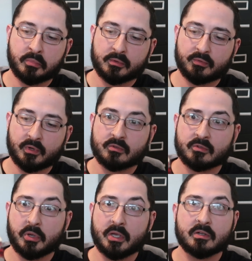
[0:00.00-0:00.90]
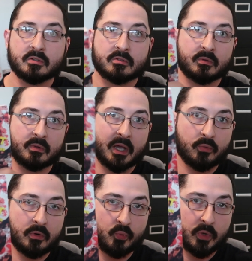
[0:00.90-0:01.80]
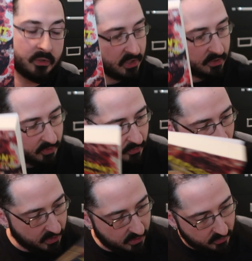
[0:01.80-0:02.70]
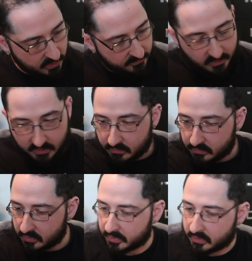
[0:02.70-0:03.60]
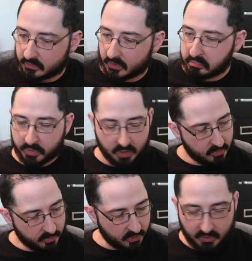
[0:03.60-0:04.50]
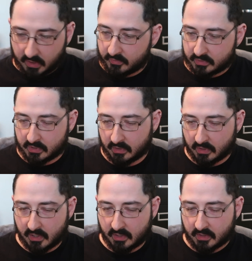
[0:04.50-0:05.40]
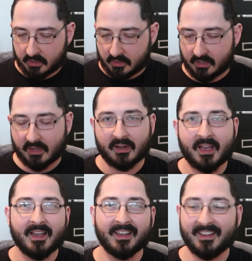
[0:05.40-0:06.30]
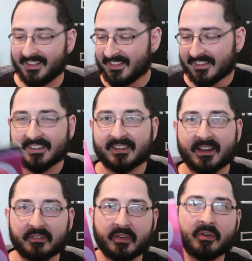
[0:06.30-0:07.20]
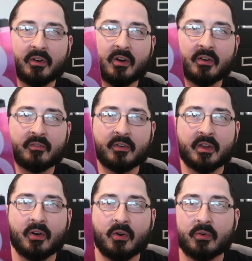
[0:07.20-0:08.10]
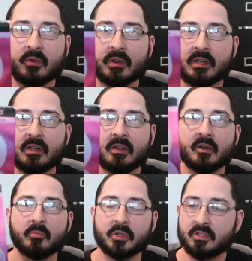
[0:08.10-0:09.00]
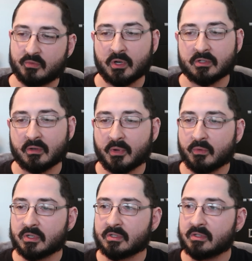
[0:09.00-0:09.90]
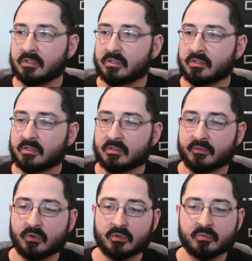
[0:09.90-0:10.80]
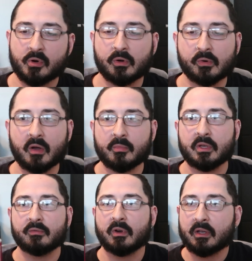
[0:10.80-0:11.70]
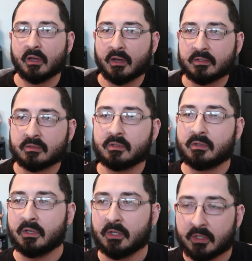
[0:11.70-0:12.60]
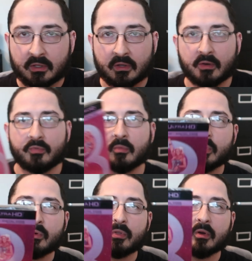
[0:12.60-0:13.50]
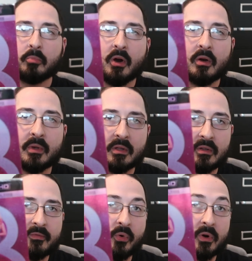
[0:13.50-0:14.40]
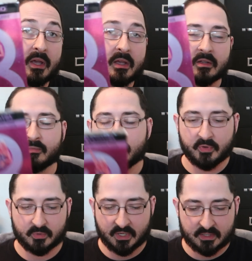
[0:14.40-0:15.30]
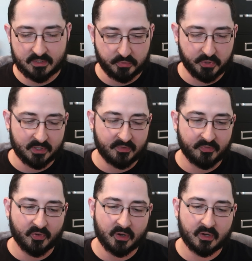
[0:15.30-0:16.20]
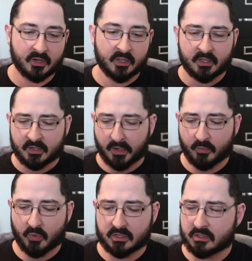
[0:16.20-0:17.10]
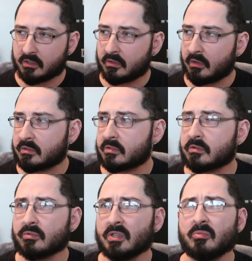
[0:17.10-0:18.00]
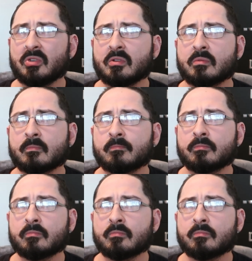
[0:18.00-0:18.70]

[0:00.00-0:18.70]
about 300 pages, so that one will take me a while when I finally do jump into it. But thank you for sending that. And not very horror-y, but this was on my wish list. This is, of course, Margot Robbie and Ryan Gosling. Love them both. In Barbie, 4K. This movie was actually really fun. I watched it on streaming.